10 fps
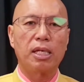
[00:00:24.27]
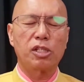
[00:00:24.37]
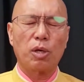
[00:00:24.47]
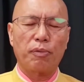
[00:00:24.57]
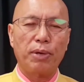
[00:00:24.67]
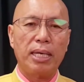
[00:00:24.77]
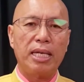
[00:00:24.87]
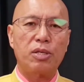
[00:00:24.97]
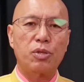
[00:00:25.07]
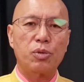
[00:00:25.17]
So if you
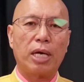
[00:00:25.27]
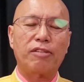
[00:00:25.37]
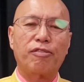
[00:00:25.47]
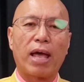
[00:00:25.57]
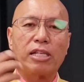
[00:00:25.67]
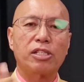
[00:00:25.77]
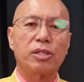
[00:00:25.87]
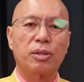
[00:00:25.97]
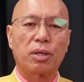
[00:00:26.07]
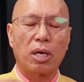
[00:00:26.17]
need to
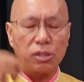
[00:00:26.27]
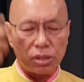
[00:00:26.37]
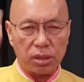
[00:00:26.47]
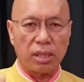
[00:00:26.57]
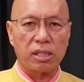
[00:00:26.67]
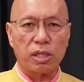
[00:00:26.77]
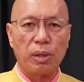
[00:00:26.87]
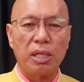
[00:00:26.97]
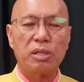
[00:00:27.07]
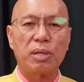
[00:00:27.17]
advance your consciousness,
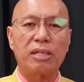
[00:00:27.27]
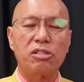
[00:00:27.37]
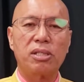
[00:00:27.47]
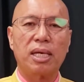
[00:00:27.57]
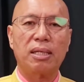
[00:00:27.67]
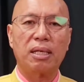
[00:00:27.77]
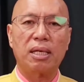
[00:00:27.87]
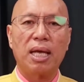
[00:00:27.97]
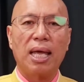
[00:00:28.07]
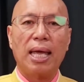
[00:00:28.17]
you need to understand the